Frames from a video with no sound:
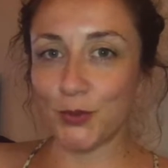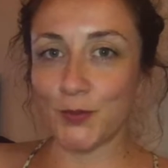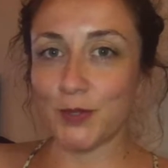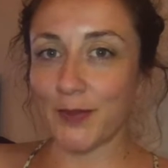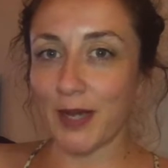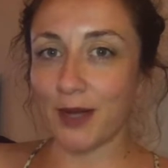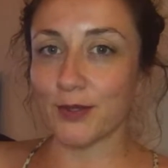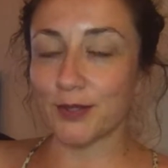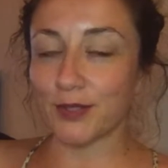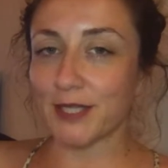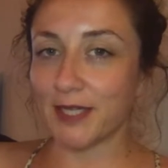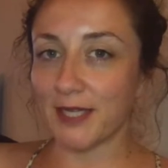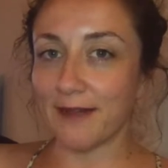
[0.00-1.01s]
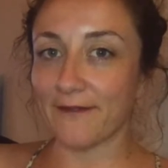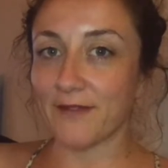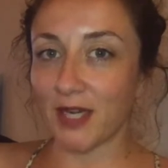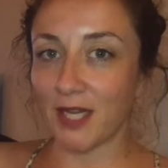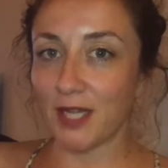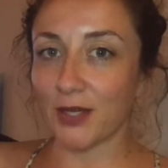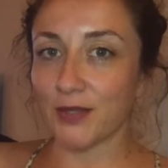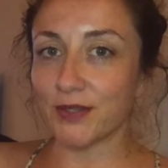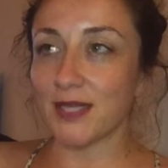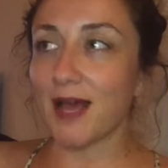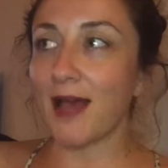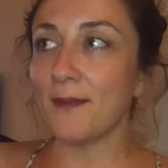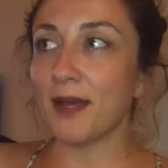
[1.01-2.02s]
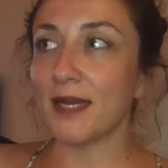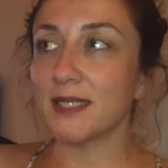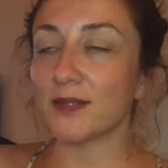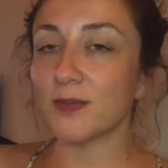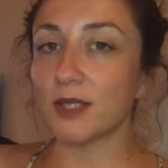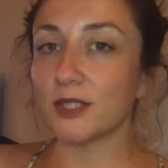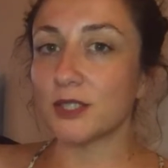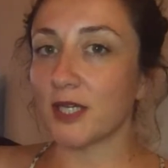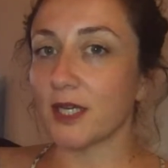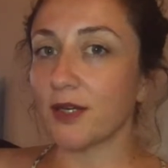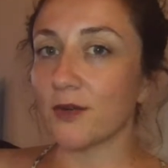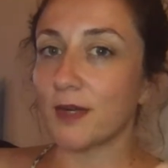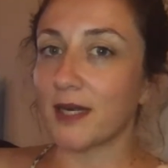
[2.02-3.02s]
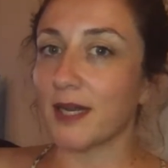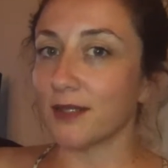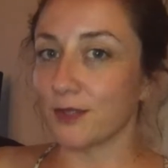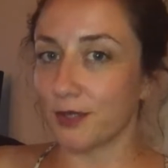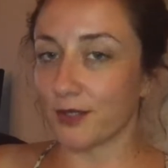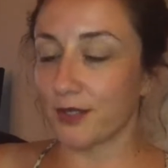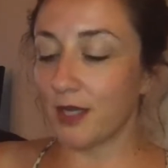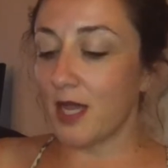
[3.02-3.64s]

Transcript: spiral looking at videos, I might as well share what I learn.